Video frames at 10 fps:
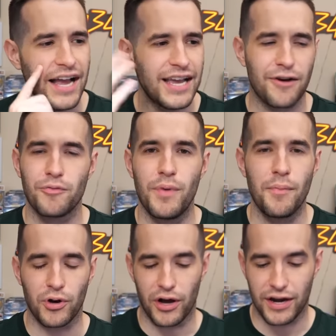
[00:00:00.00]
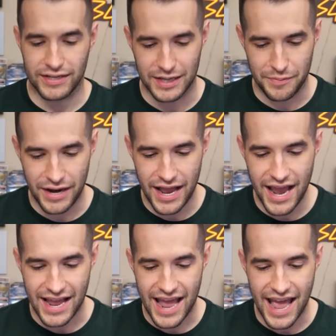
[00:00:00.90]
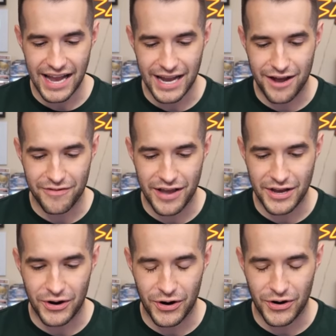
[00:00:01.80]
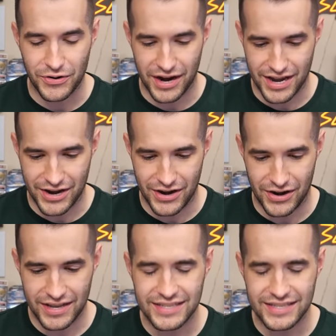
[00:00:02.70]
I can't remember, honestly, but hey, heck of a card right here.